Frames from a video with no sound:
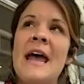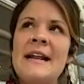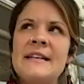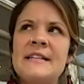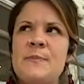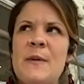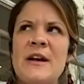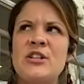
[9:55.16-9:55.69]
And
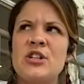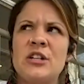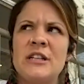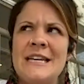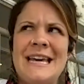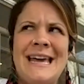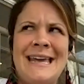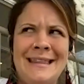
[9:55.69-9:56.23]

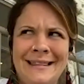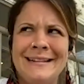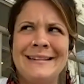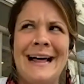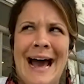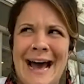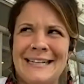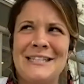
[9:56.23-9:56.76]
especially in the
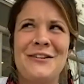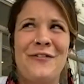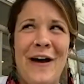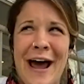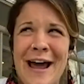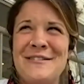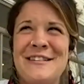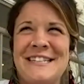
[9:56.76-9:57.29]
last
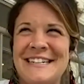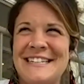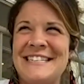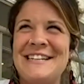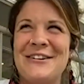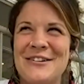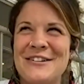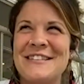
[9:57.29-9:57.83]
5-6
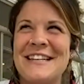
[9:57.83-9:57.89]
years,